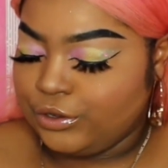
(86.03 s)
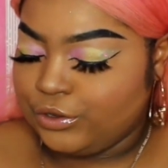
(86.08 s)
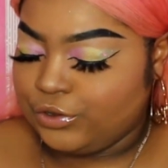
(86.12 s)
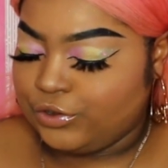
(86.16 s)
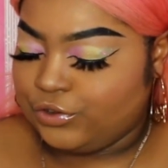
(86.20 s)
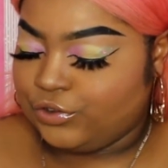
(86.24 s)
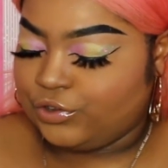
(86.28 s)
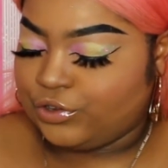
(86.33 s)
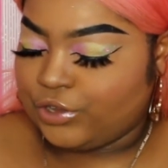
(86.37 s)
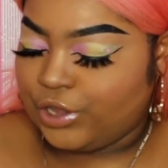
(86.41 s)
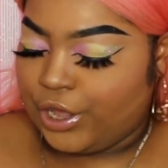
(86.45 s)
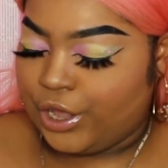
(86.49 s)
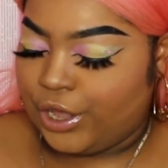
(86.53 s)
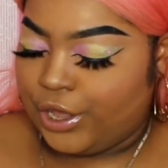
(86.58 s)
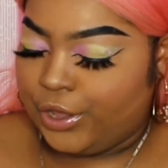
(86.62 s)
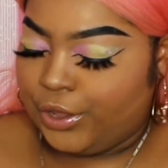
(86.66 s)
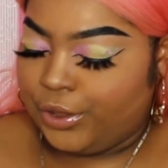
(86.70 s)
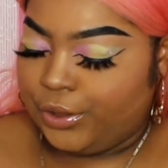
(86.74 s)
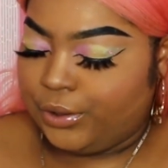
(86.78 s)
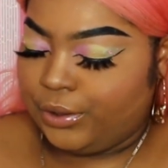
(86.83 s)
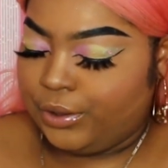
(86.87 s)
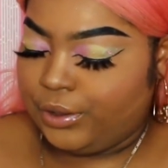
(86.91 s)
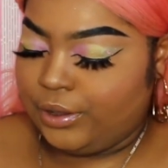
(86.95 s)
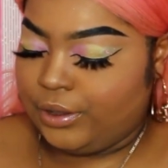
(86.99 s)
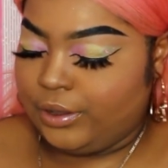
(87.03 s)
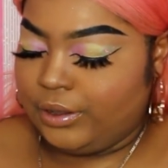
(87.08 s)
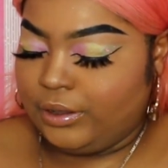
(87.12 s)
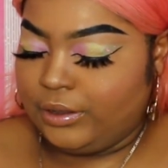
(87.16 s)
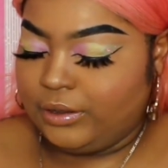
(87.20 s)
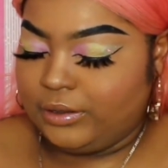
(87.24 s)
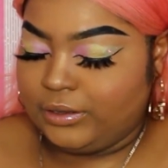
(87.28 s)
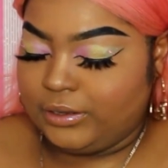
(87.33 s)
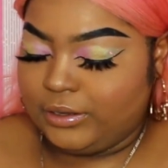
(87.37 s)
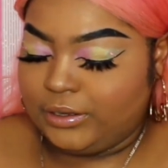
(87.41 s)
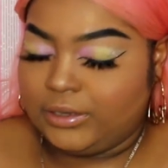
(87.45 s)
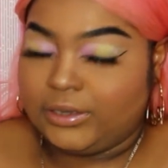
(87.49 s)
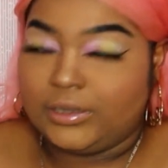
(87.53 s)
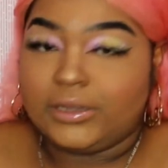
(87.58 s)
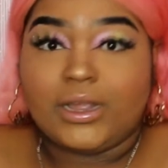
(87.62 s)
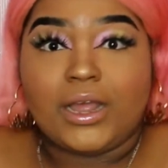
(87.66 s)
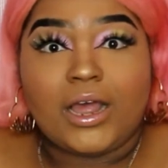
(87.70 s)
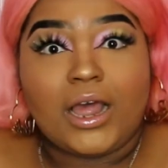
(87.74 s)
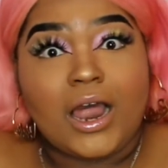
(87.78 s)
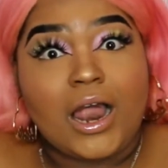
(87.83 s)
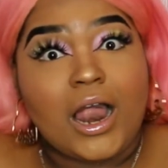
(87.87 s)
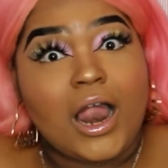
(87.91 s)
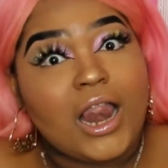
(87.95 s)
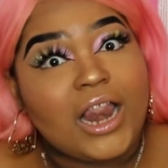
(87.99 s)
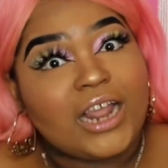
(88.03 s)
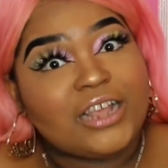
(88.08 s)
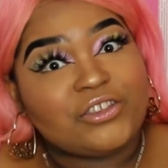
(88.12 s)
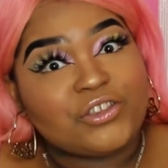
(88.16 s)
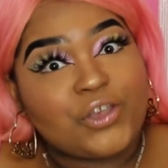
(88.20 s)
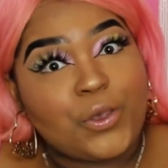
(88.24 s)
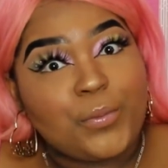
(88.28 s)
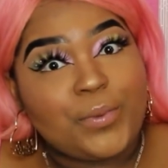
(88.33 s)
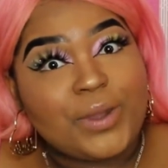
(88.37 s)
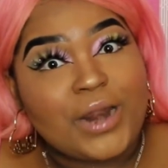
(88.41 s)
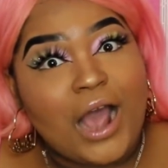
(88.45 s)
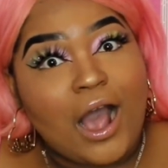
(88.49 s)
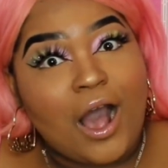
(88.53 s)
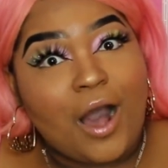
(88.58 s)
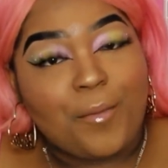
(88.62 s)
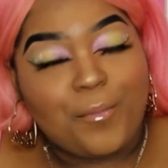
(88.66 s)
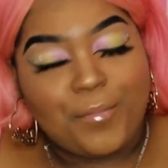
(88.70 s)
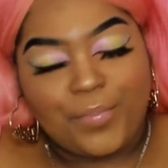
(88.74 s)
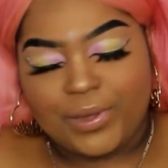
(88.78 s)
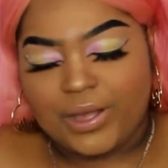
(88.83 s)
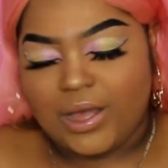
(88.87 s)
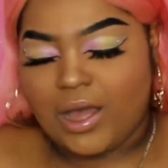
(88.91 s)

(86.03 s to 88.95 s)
So let's open it up.